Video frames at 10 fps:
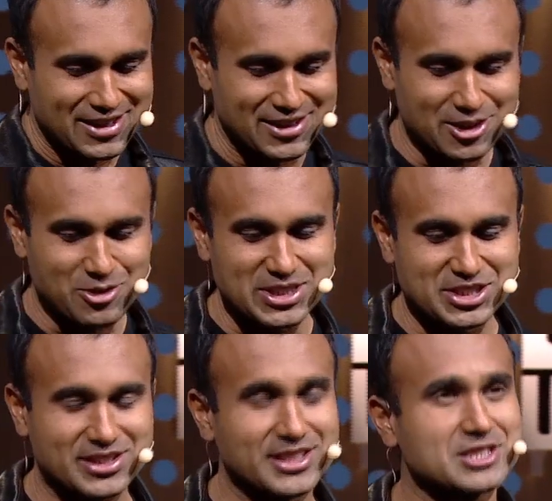Now the
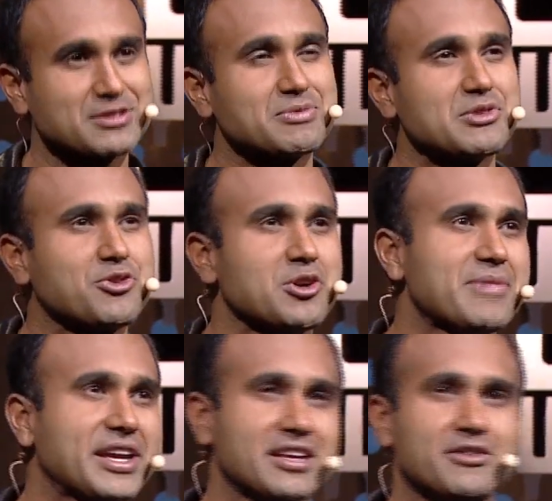question is, before
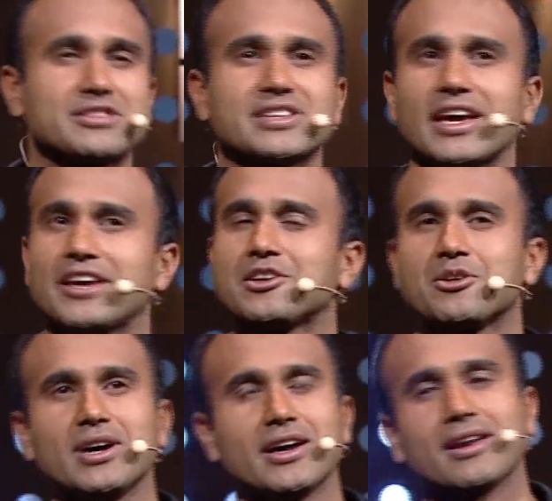many of you say, hey, you
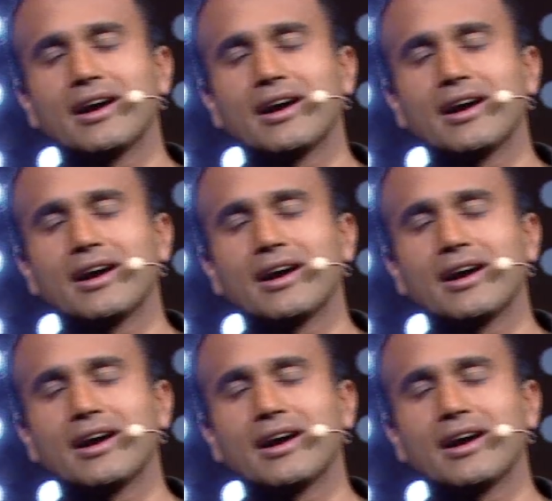know what,